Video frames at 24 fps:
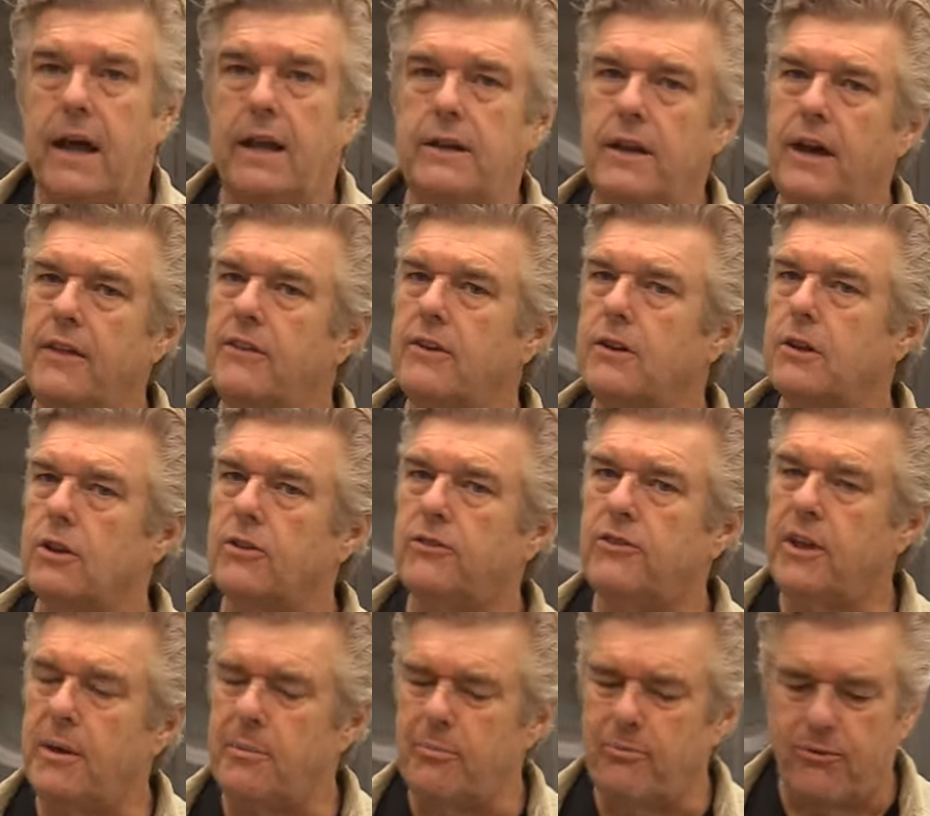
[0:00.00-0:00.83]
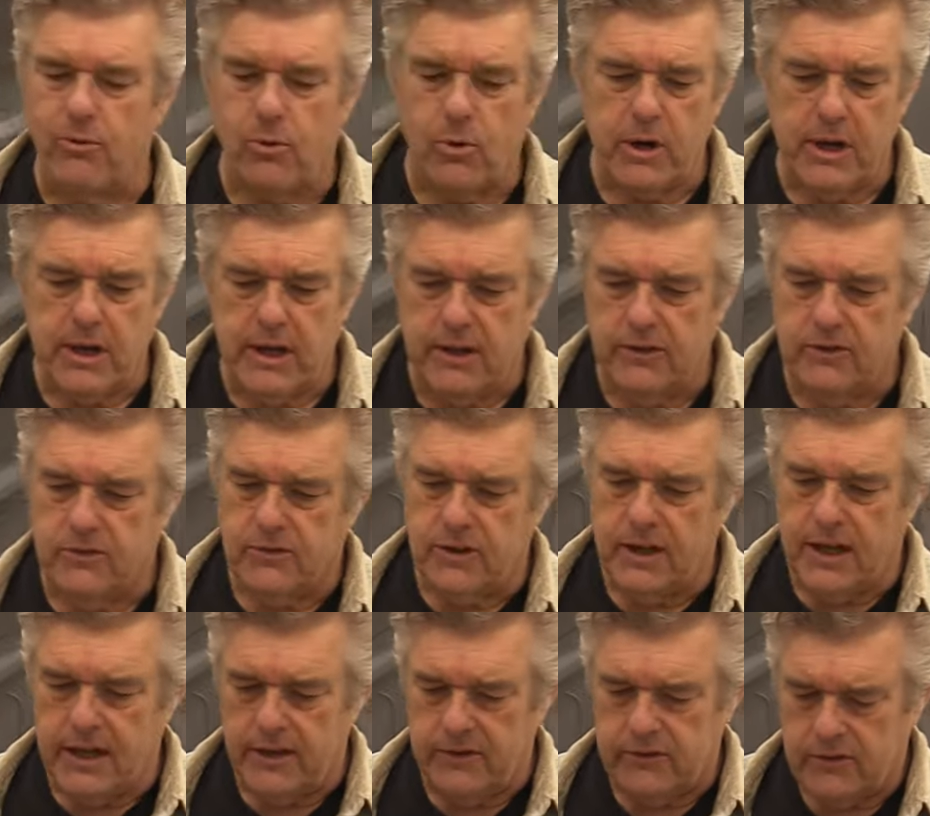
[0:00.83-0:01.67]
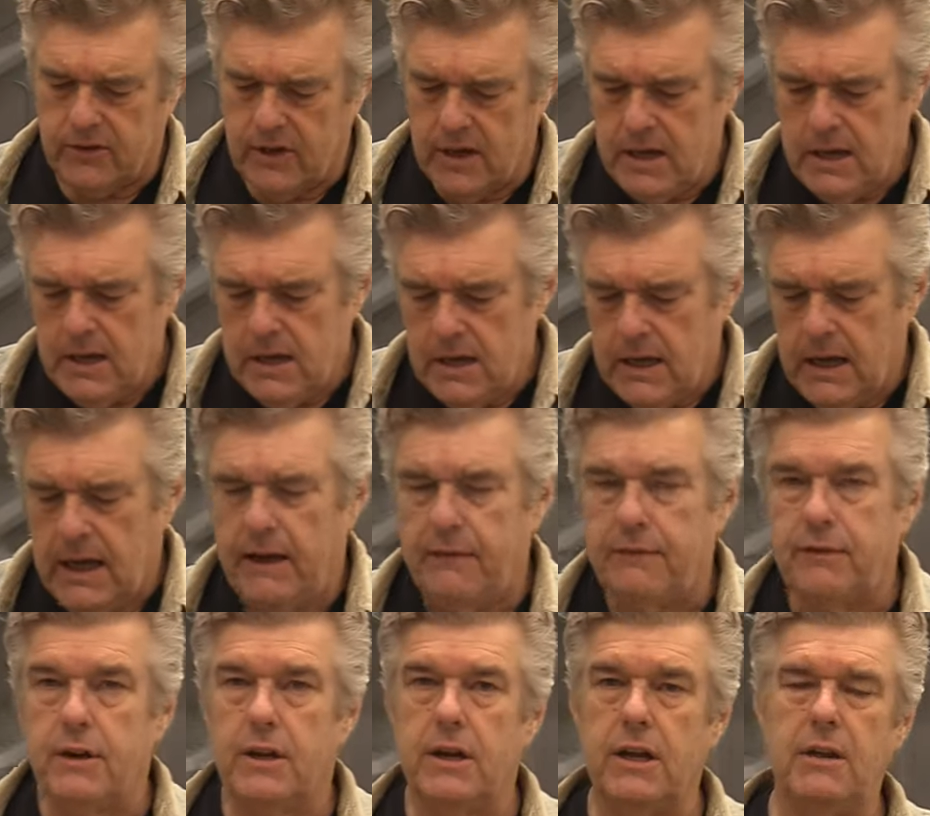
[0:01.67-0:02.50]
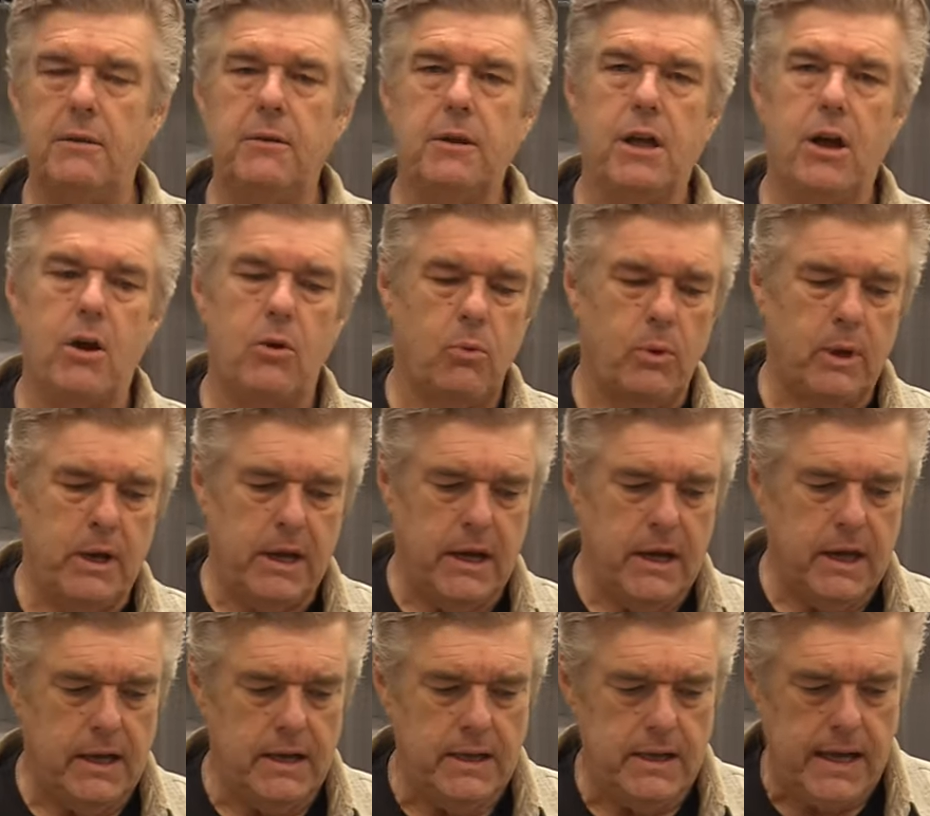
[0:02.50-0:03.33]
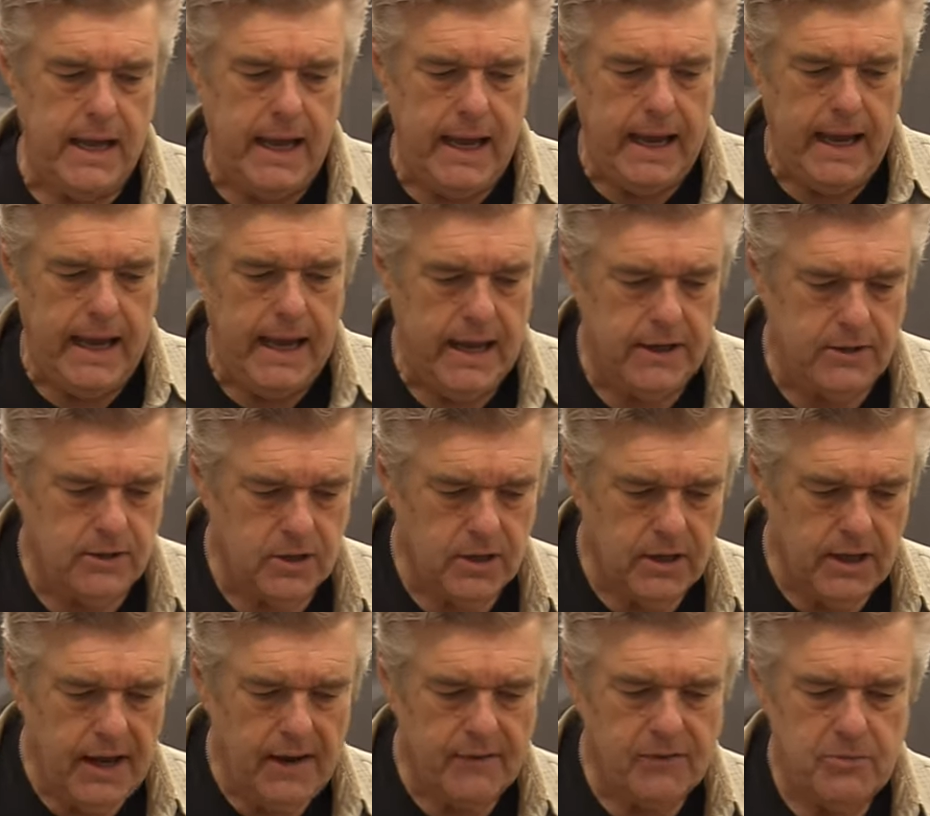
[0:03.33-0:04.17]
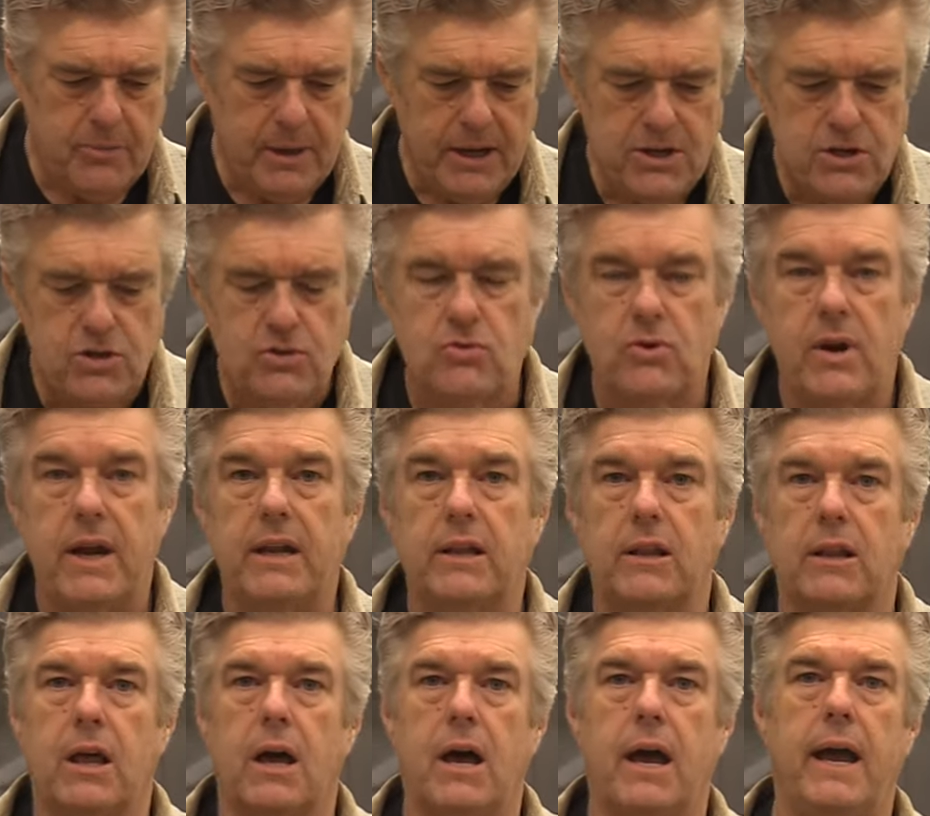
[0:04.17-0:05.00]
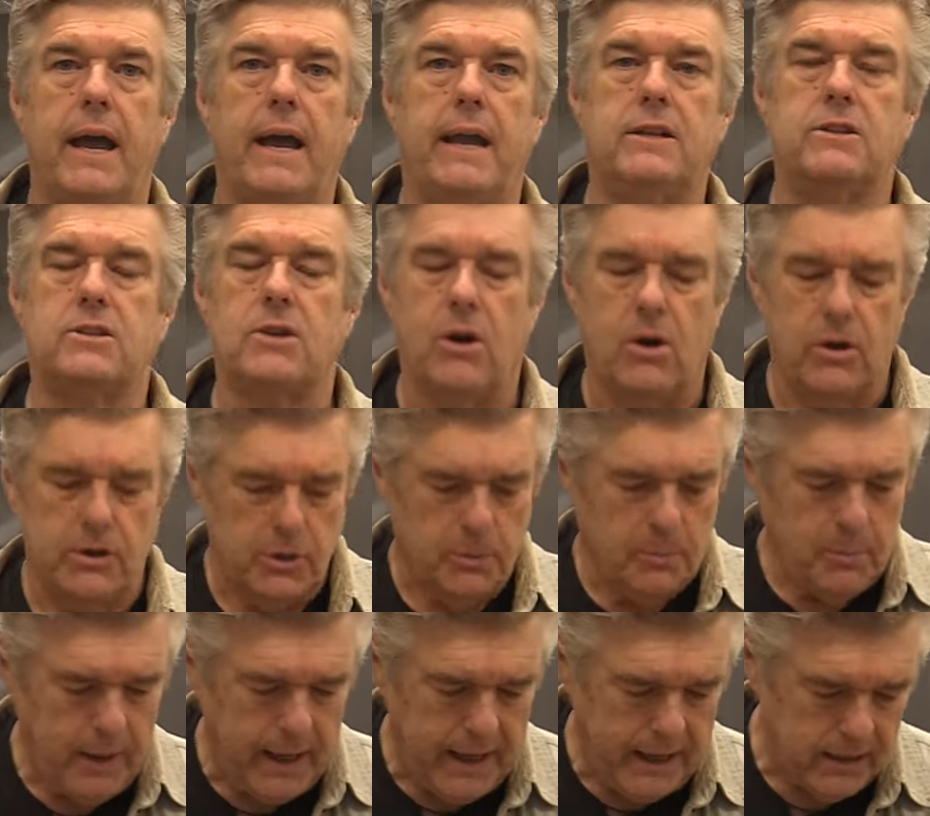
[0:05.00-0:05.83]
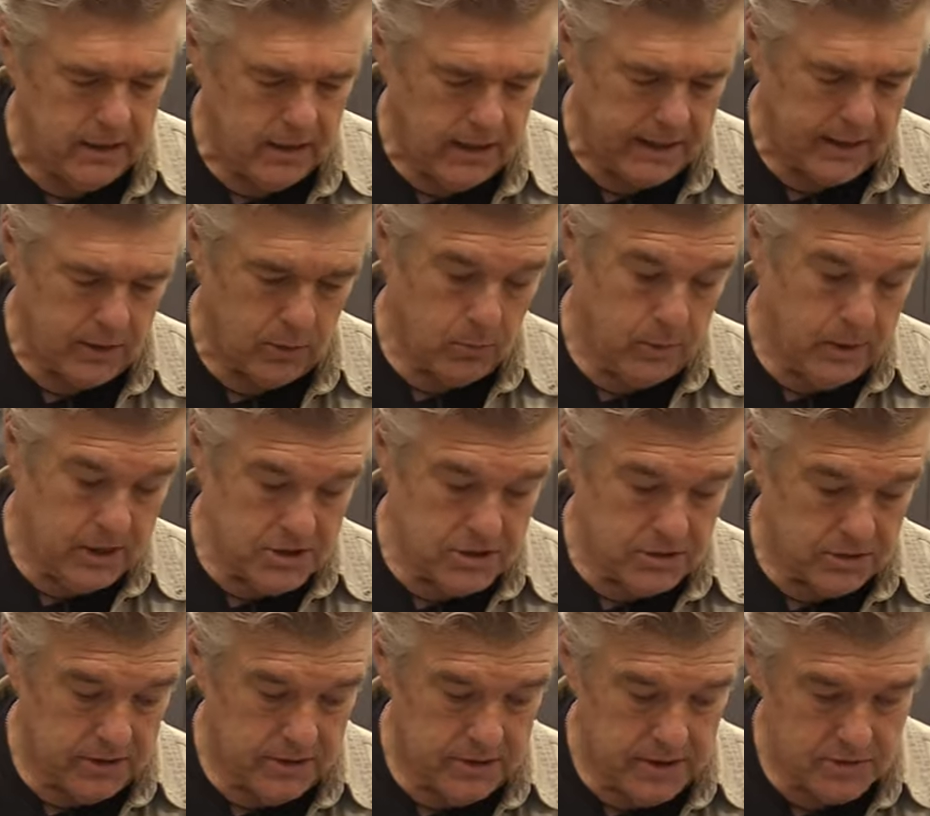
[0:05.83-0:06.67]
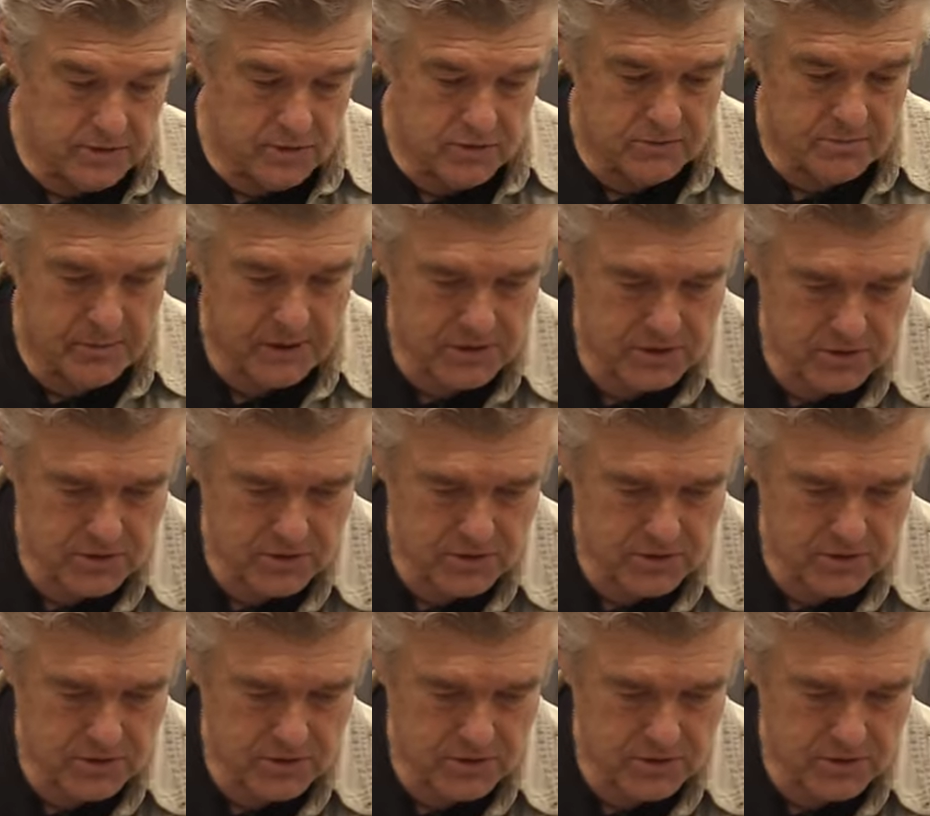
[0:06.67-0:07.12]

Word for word: another little tip for you is this. If you're gonna go in and you're gonna have to make straight lines on your panel, like originally this was my